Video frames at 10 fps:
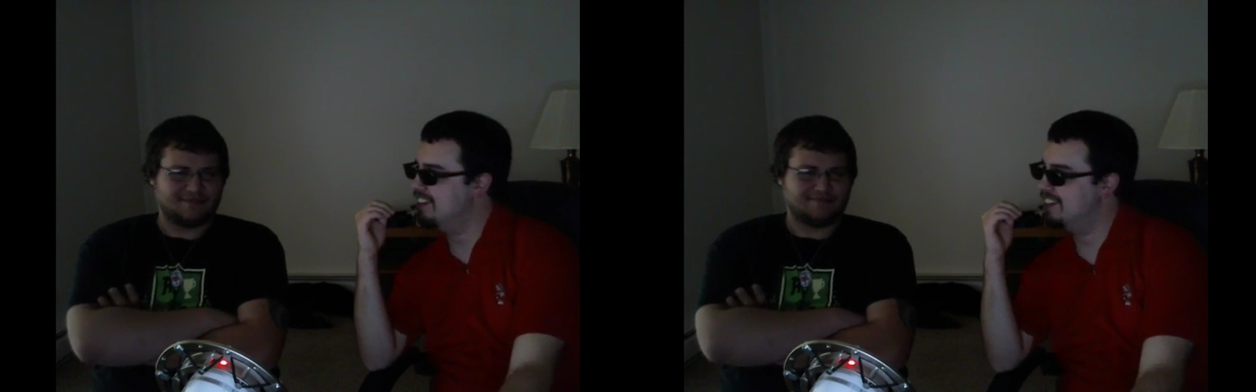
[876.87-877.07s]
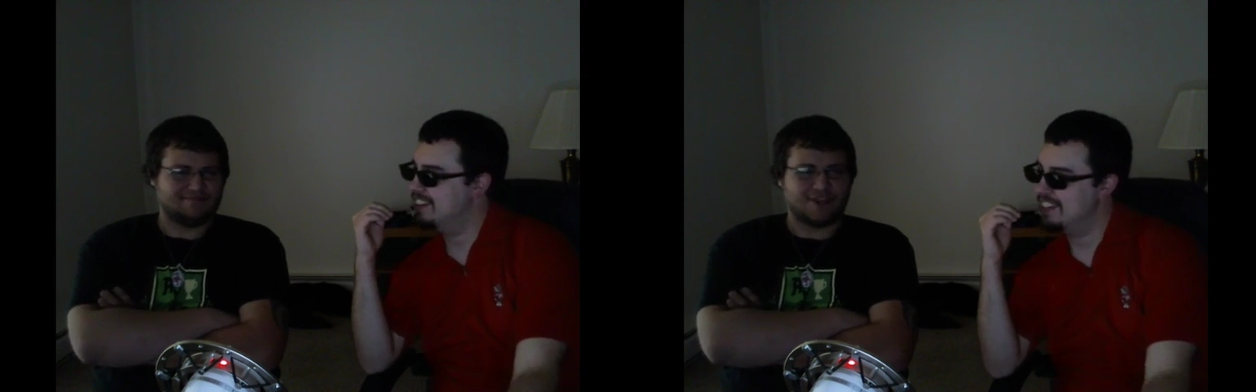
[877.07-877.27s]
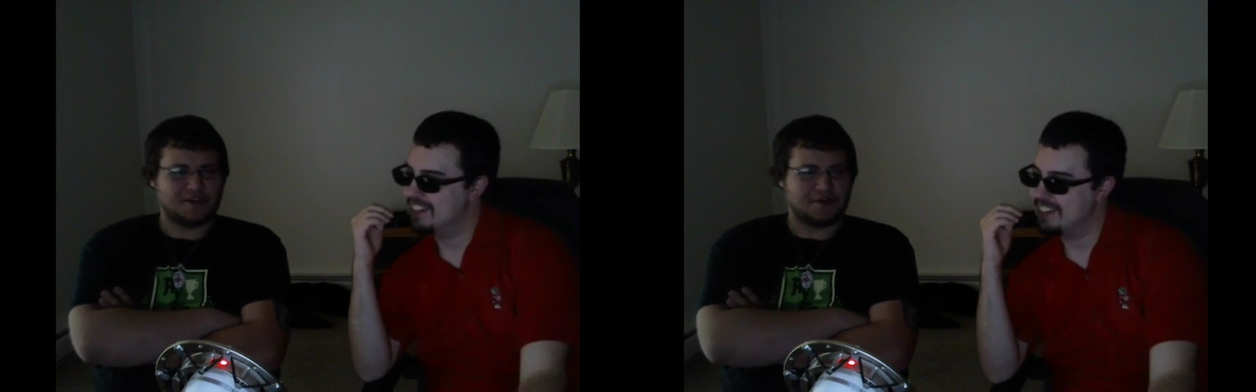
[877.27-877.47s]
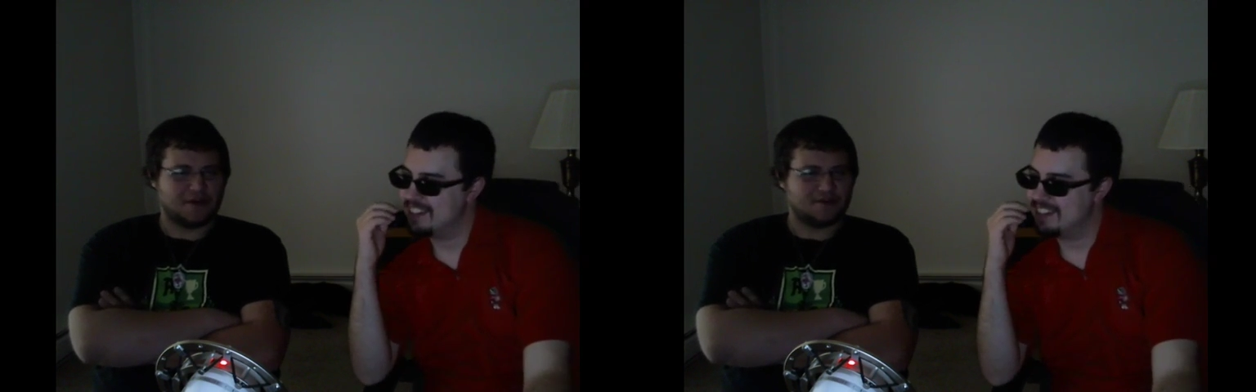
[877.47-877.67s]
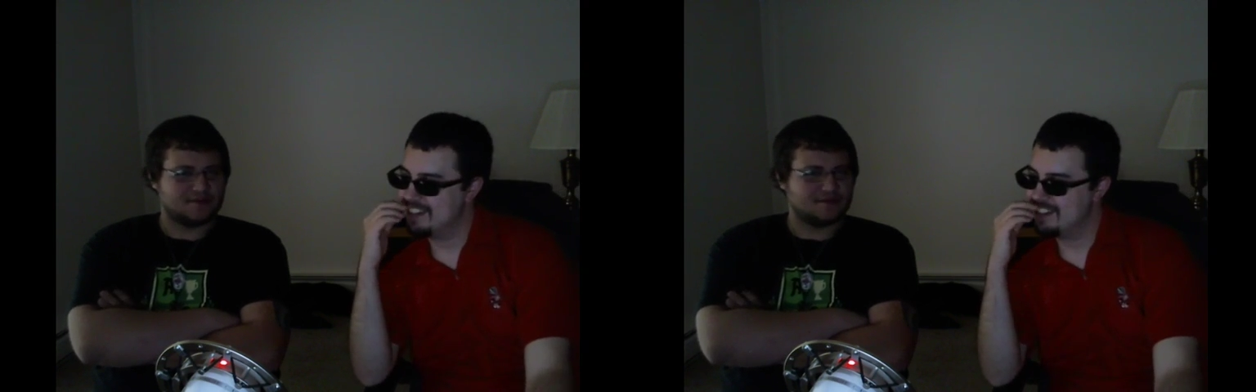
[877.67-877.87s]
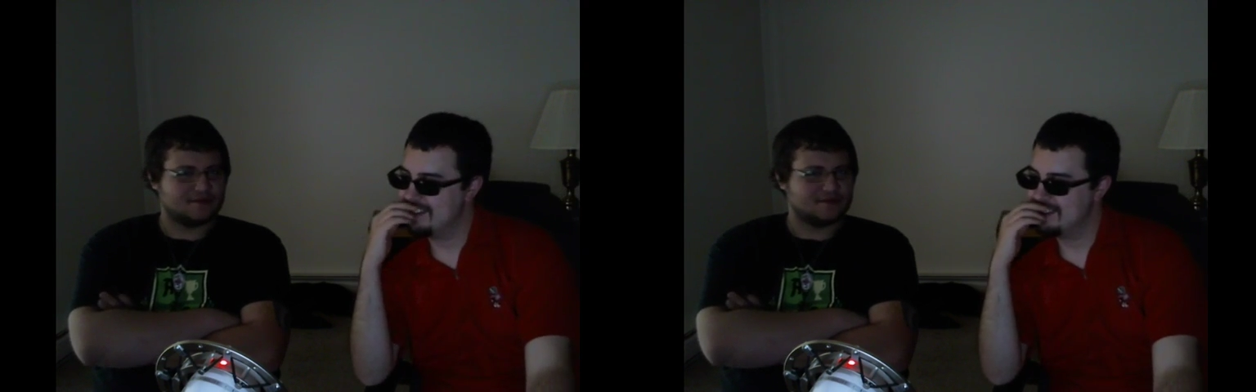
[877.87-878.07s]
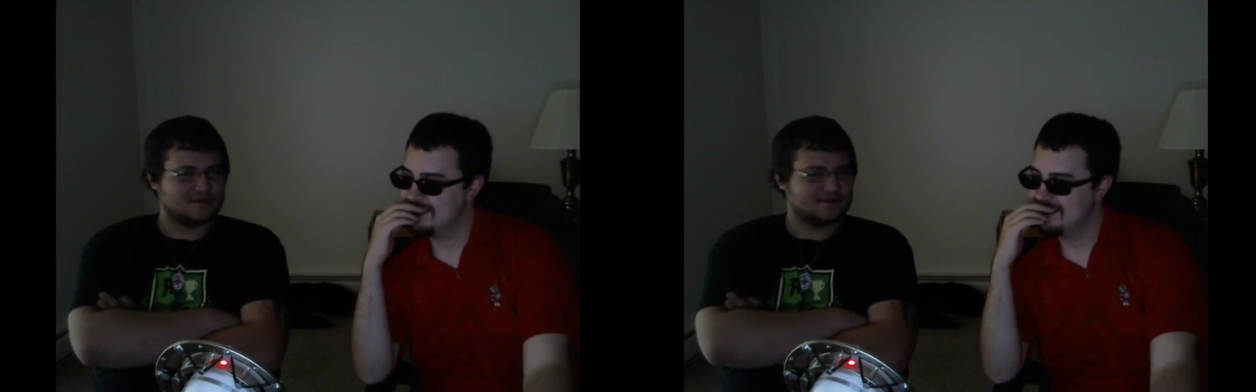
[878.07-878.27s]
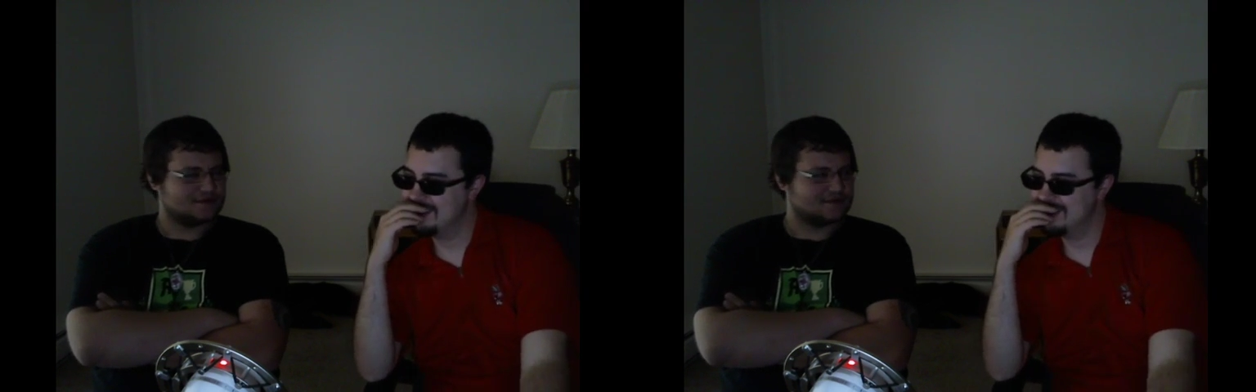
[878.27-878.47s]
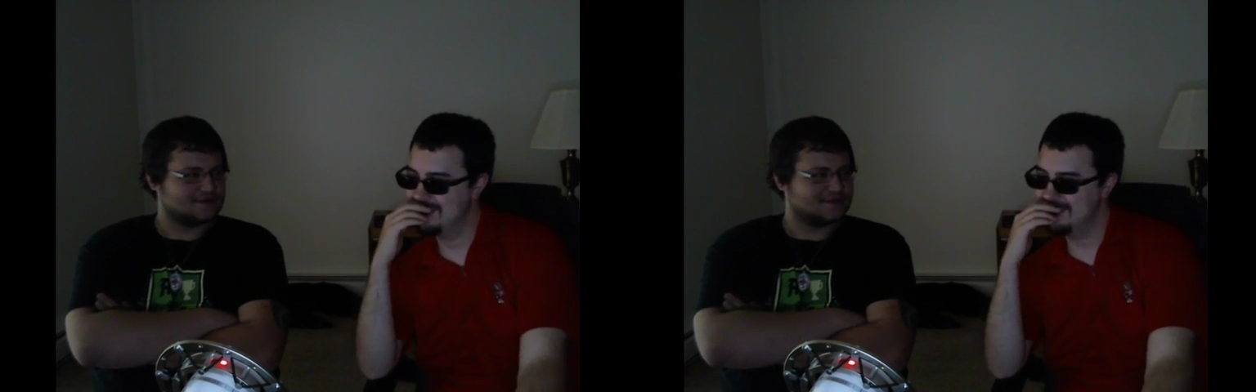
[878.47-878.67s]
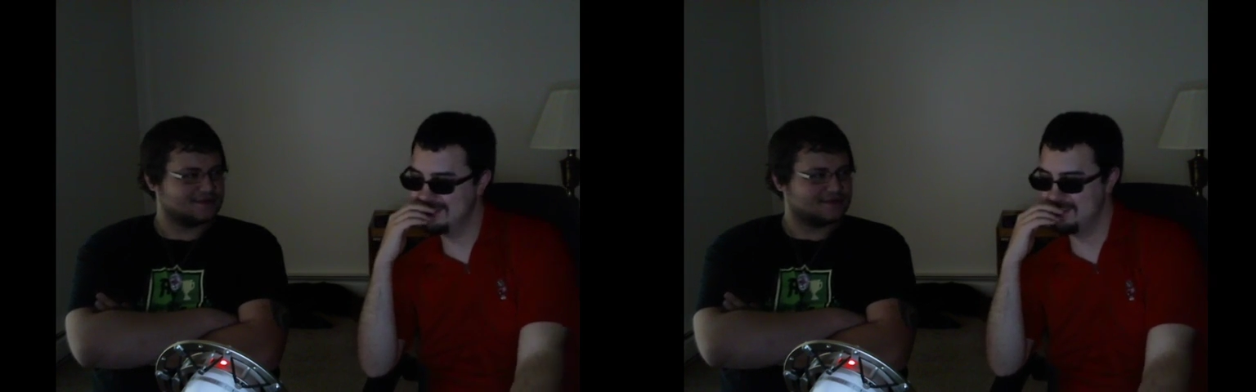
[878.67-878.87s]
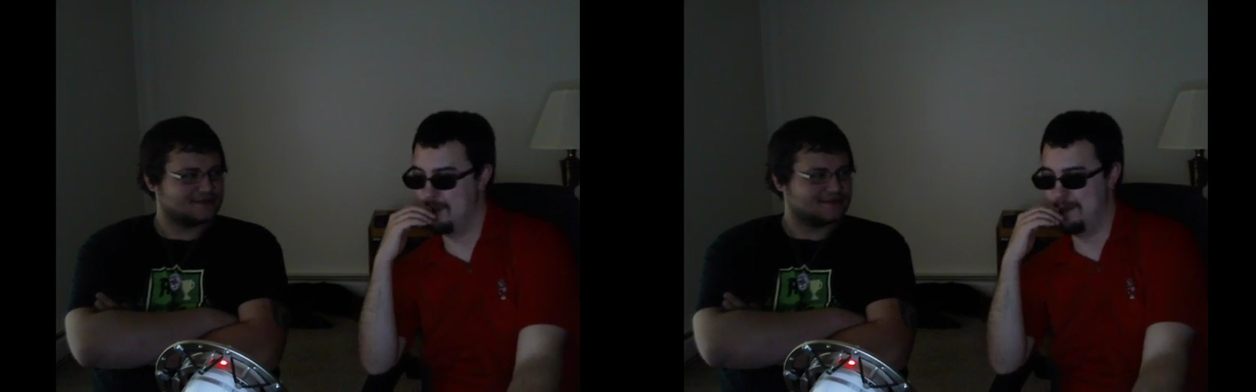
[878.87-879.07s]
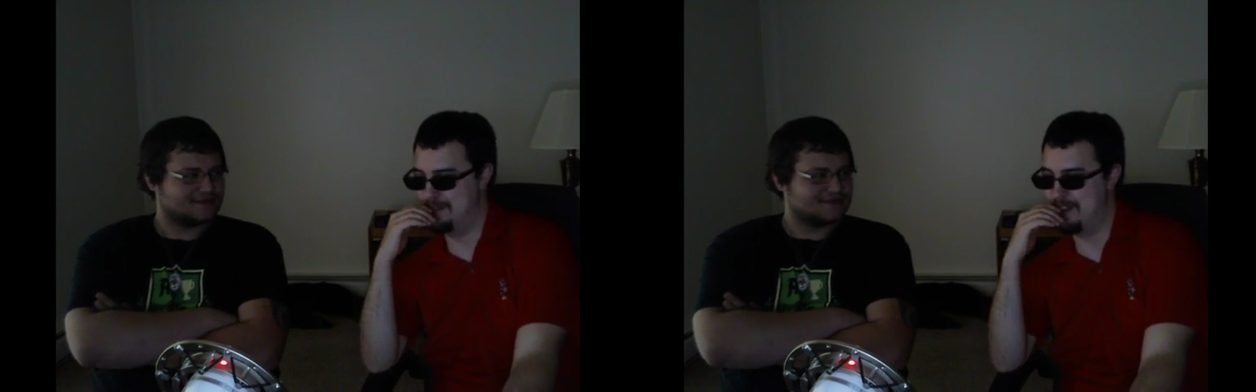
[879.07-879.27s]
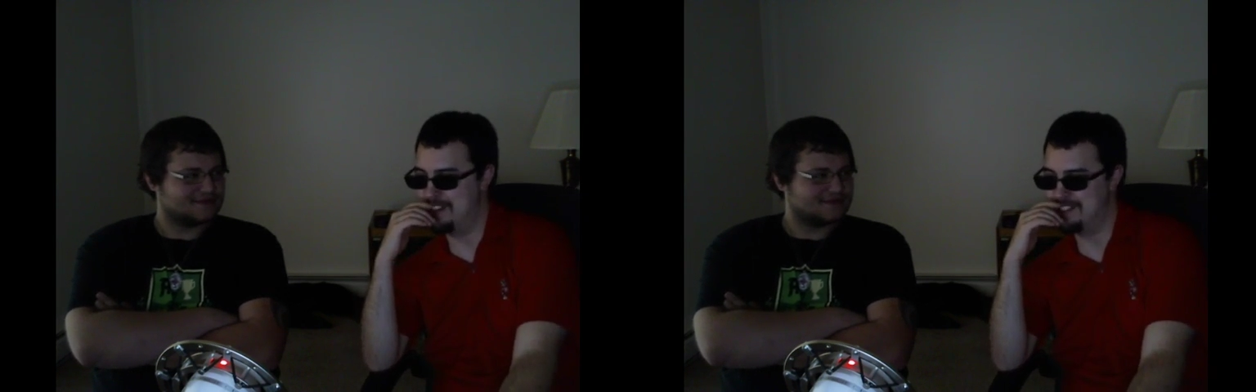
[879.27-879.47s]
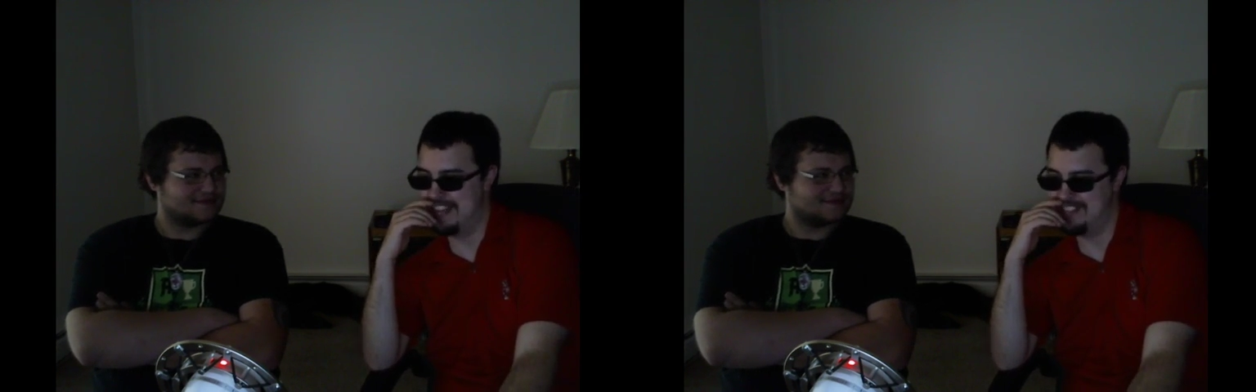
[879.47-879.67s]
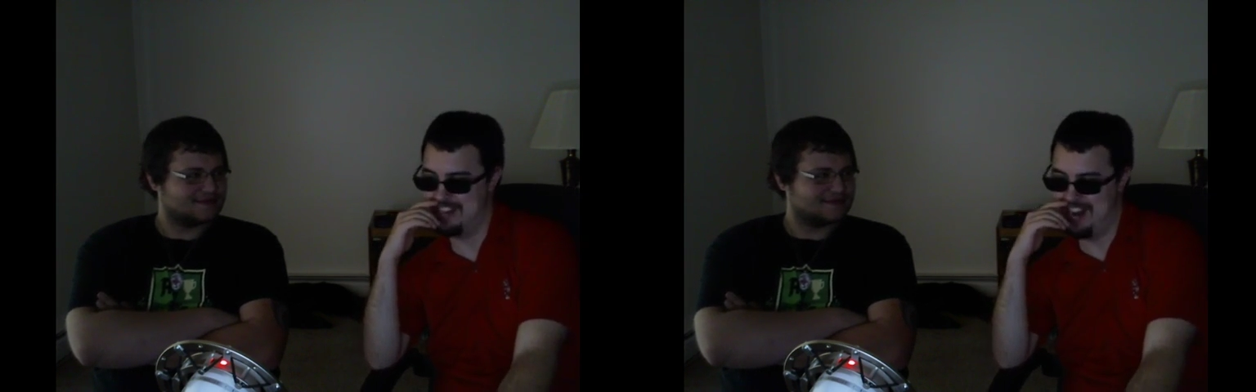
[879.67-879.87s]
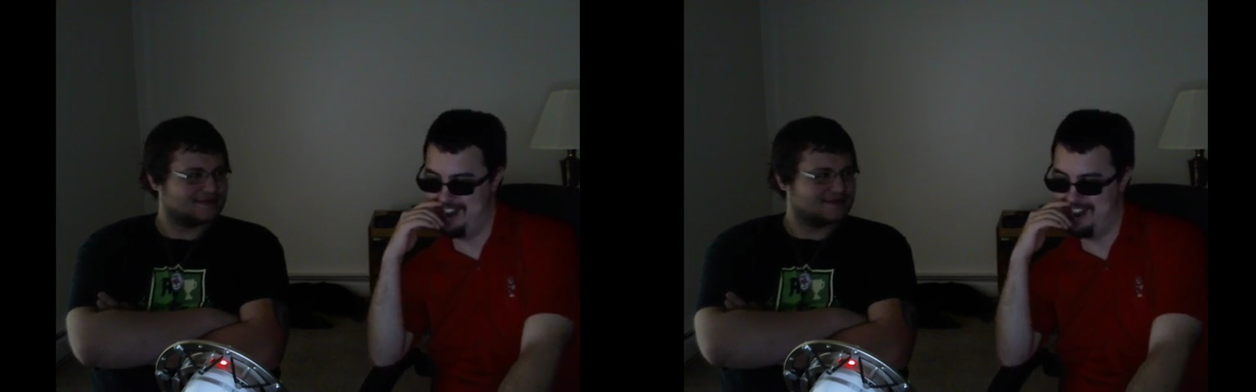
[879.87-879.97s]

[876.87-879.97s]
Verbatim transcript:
Speaker 1: No, you won't. No, I'm tossing that chair.